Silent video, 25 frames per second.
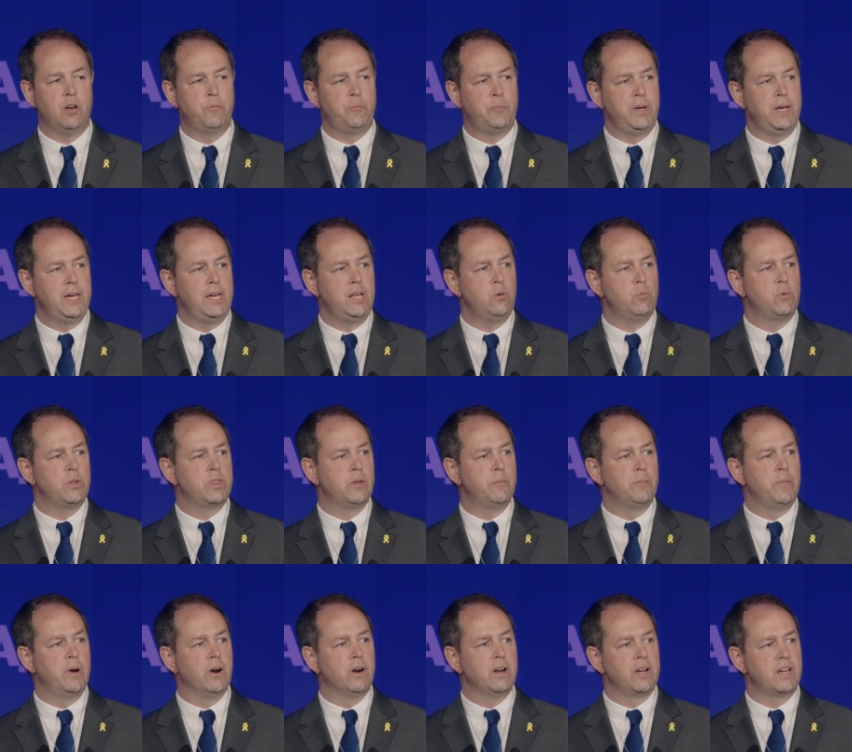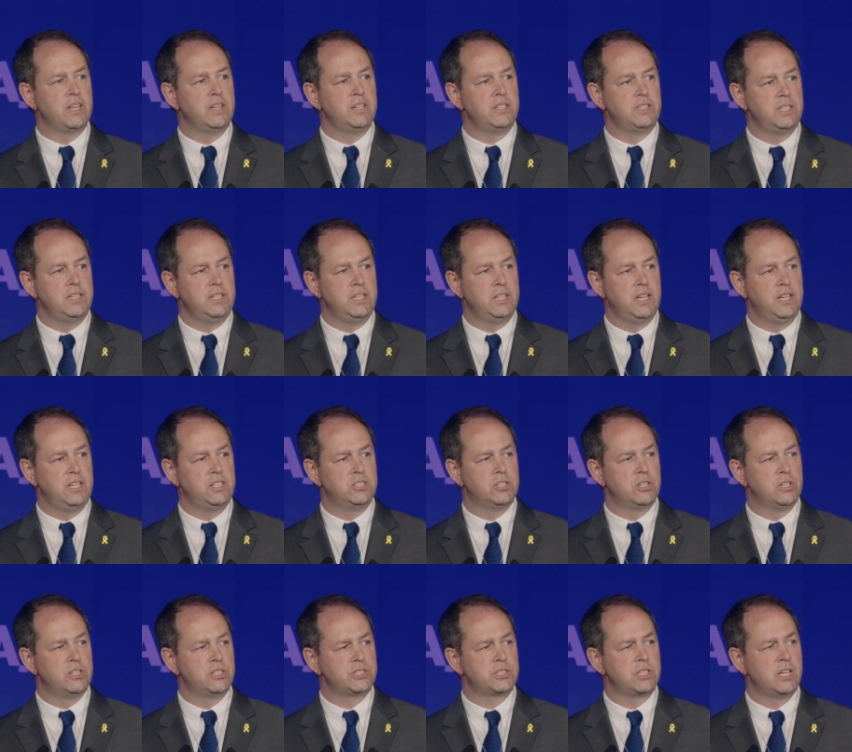of being with American
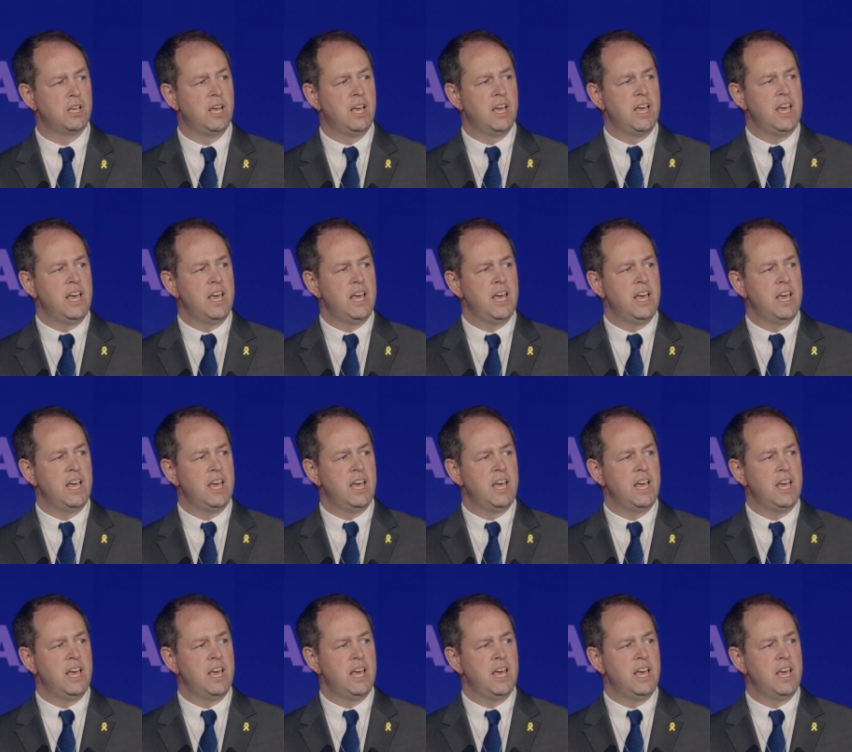teenagers